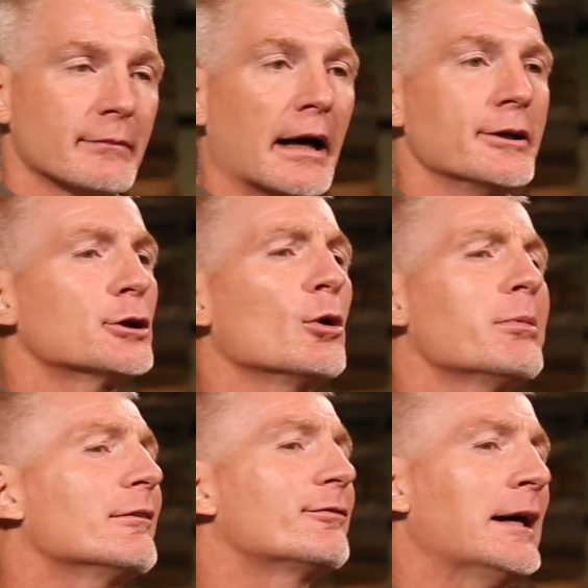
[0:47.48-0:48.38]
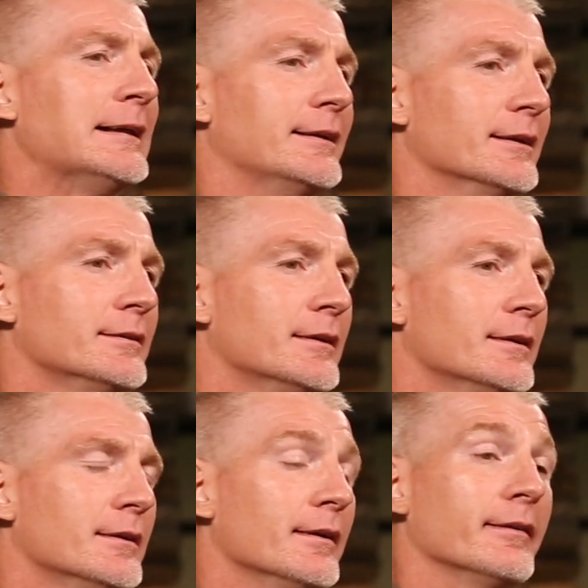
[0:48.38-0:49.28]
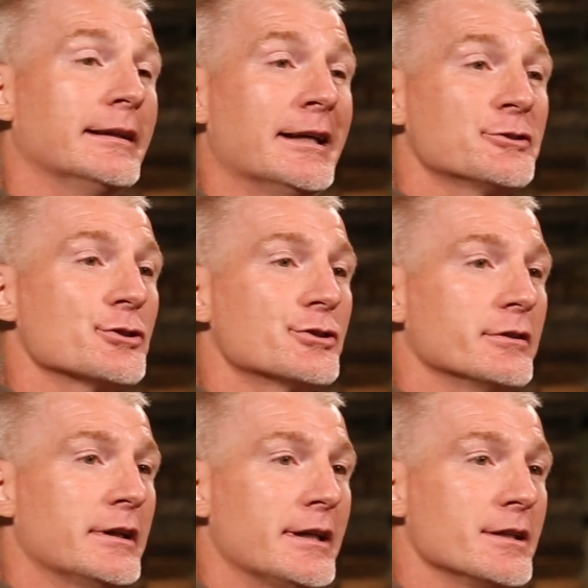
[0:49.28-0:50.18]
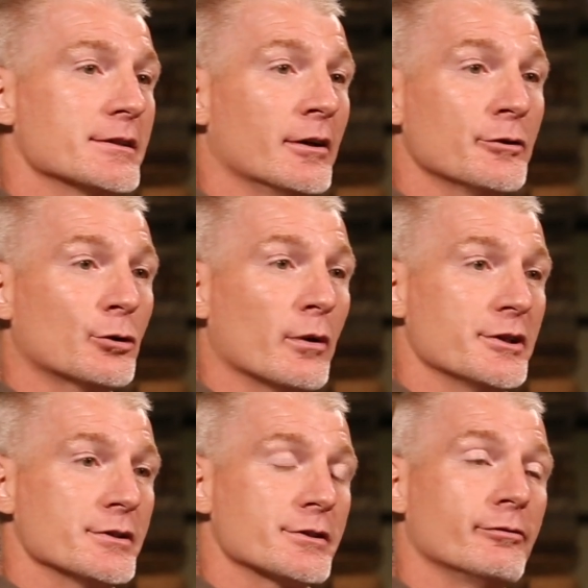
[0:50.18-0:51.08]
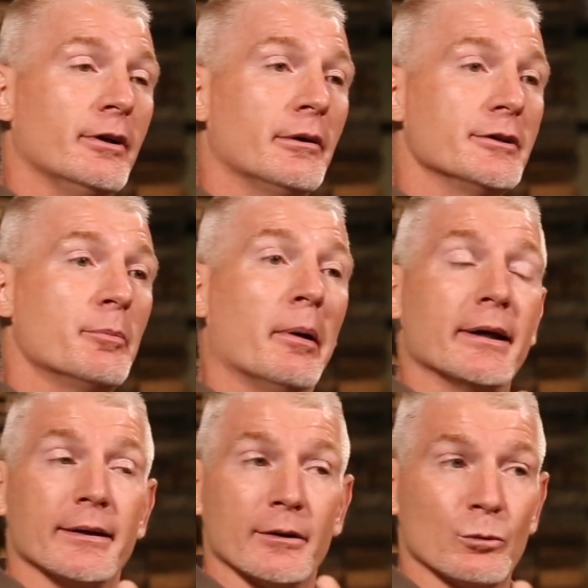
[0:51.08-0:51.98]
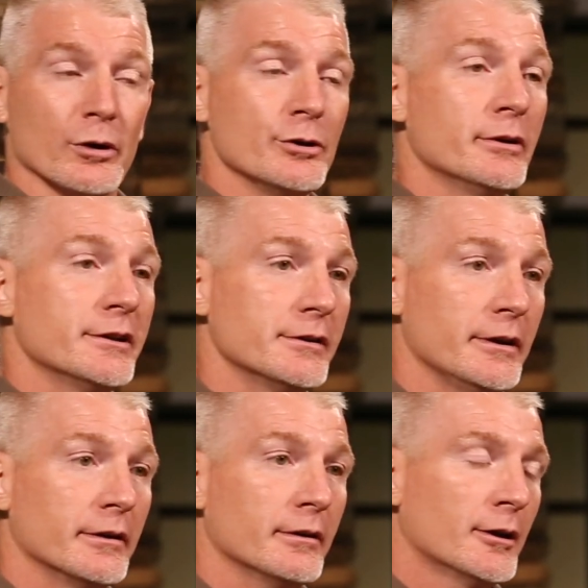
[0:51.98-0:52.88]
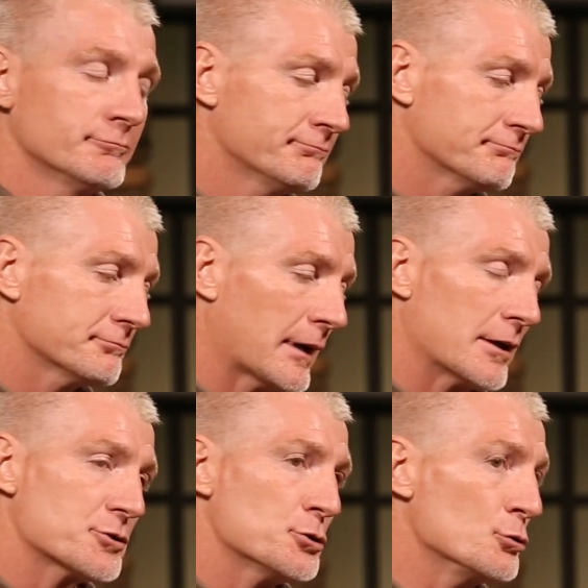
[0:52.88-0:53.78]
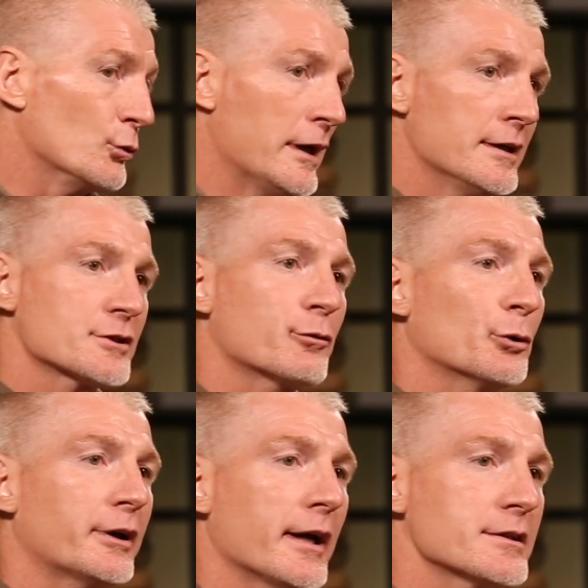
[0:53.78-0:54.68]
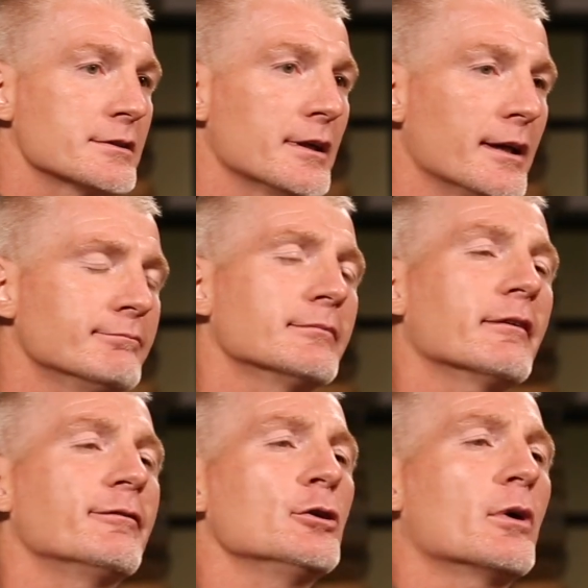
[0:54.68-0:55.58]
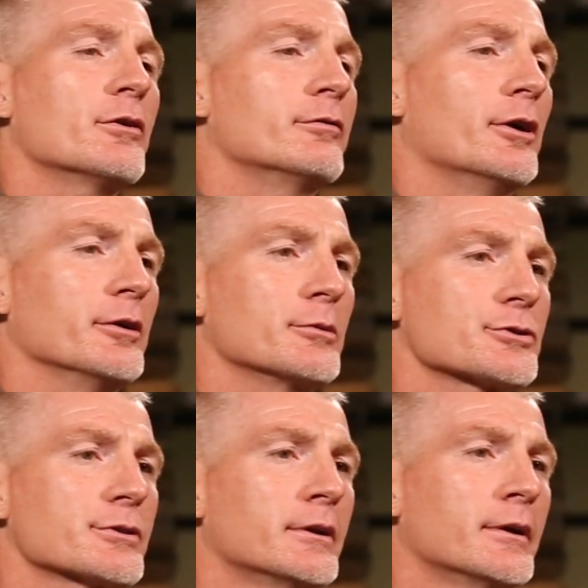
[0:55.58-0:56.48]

How do you go about finding it? The answers to these and other questions vary depending on where you hit the deer, how soon rain is forecasted, and a few other variables.